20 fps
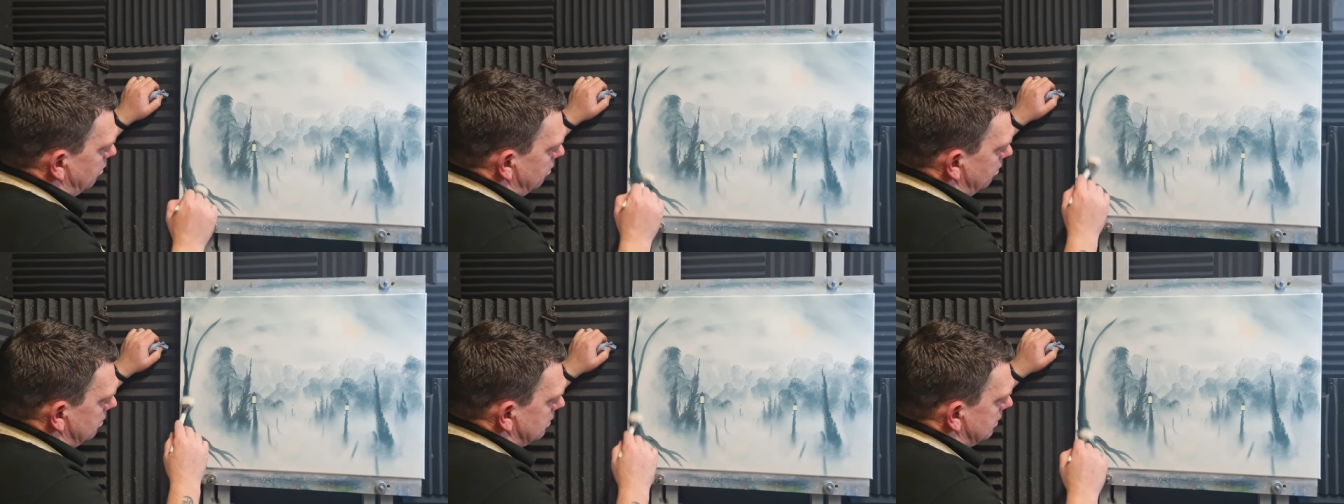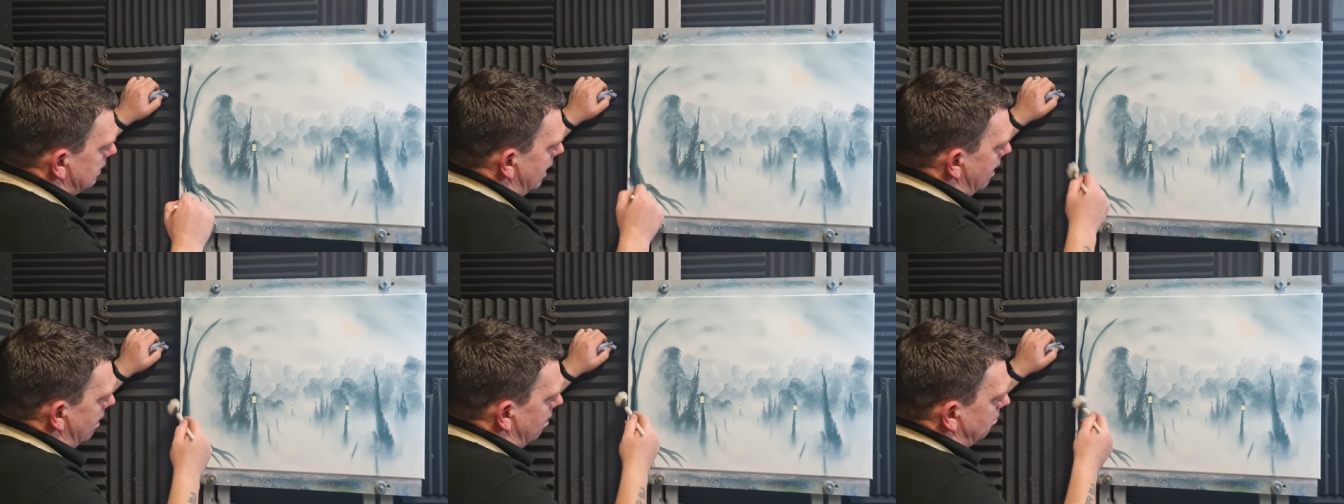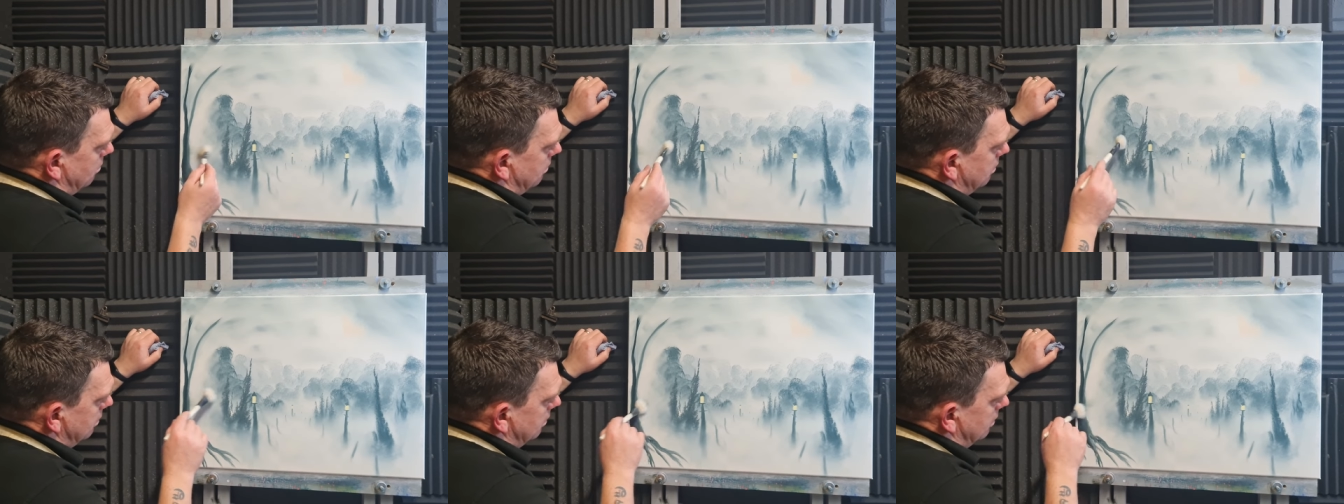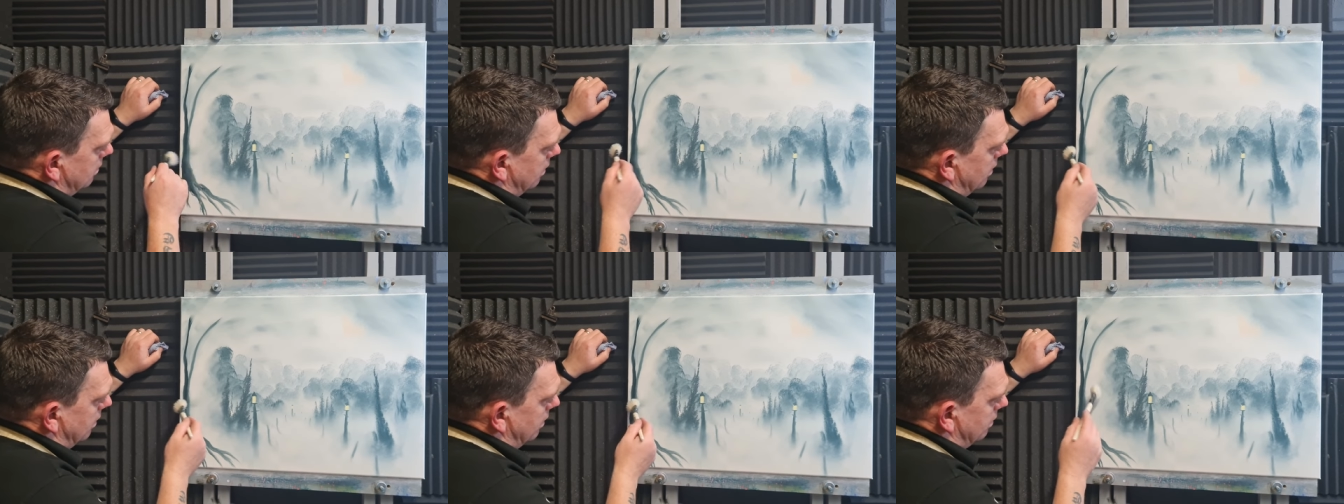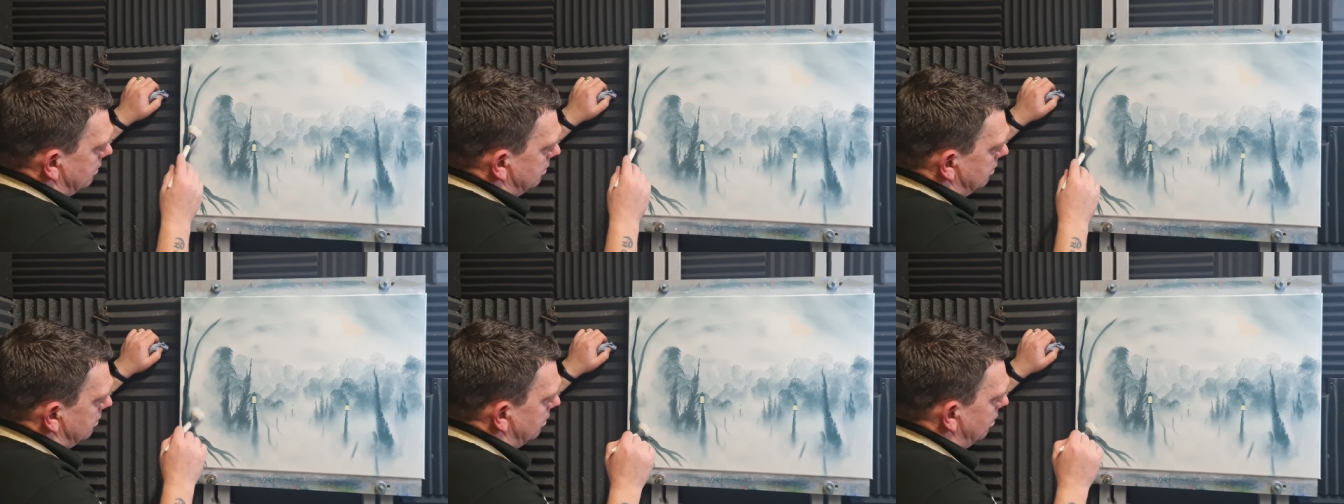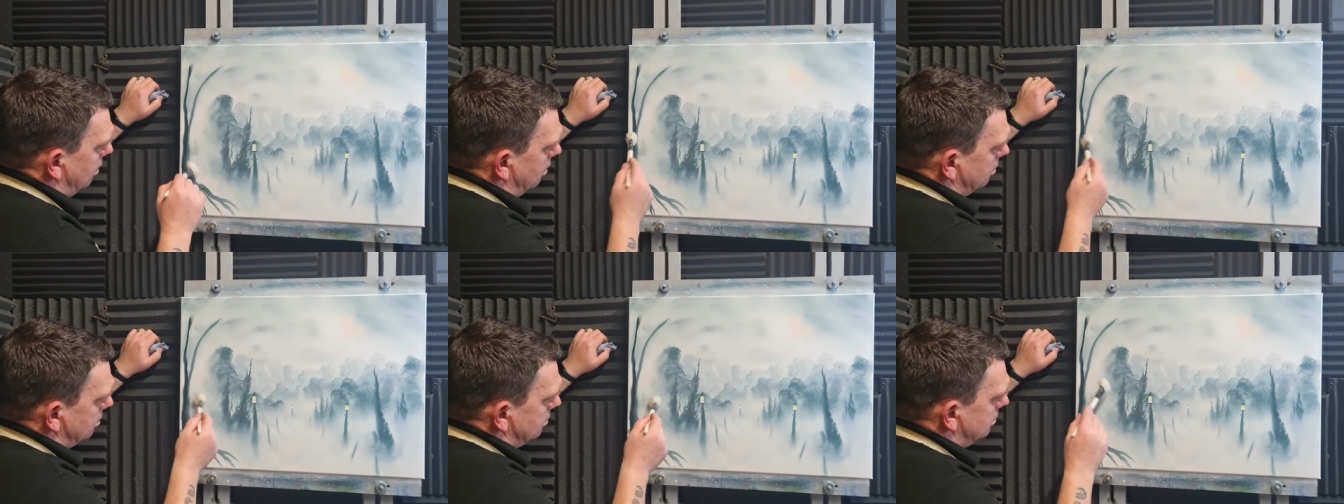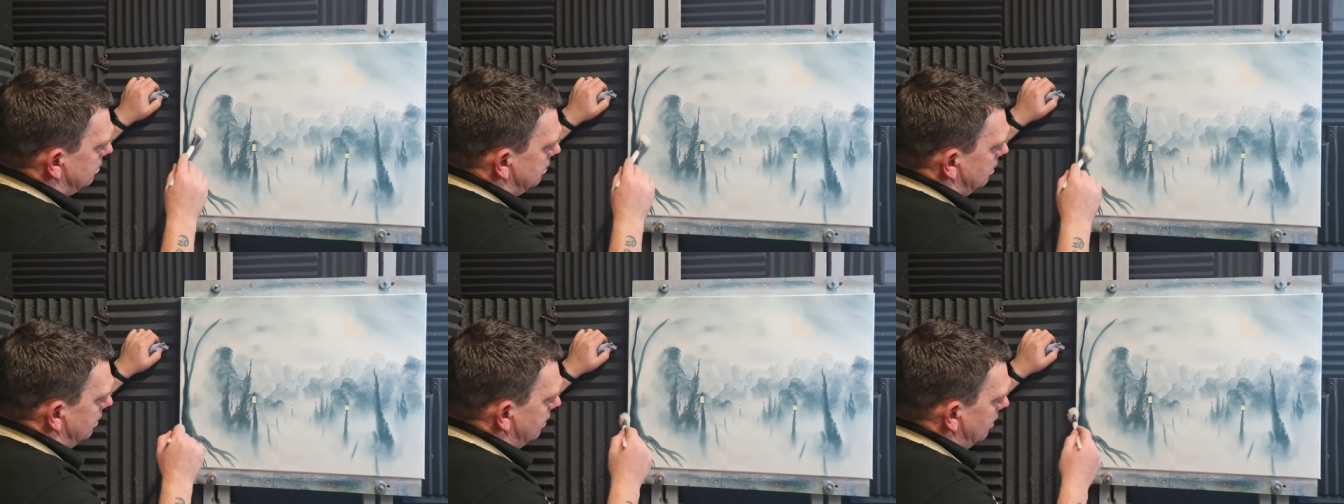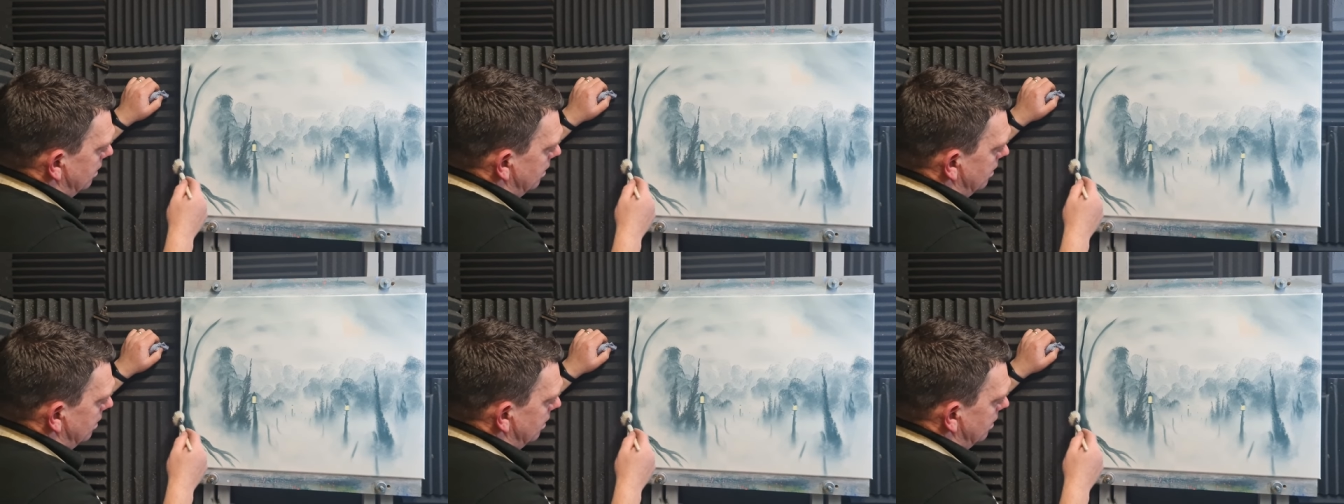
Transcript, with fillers: Pull down and across